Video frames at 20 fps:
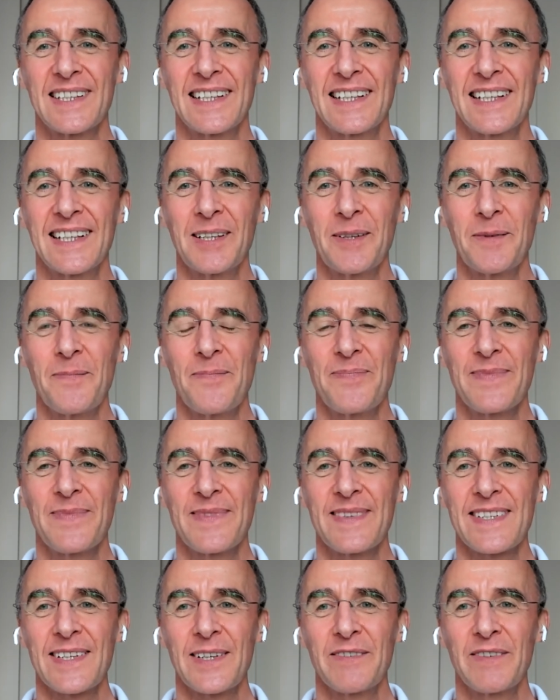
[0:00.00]
Um,
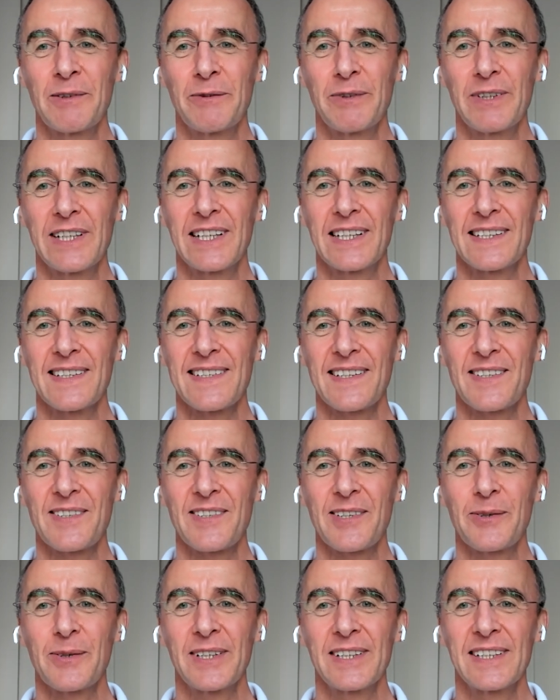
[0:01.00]
so I find reading is
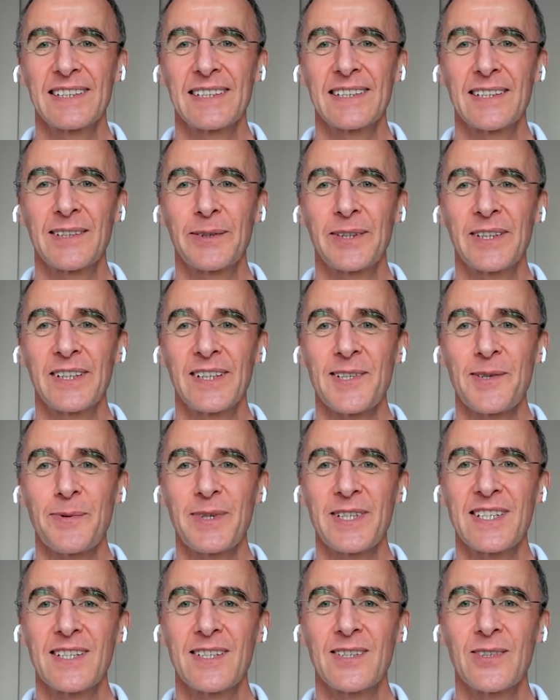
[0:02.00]
actually quite quite a nice way
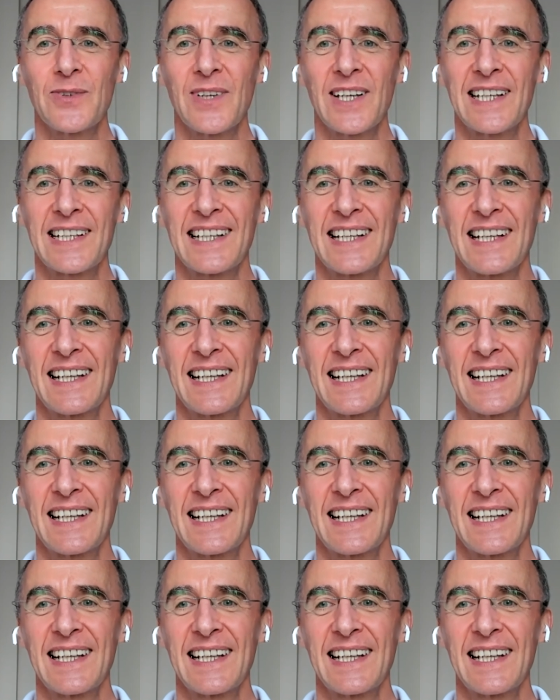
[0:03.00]
to do that.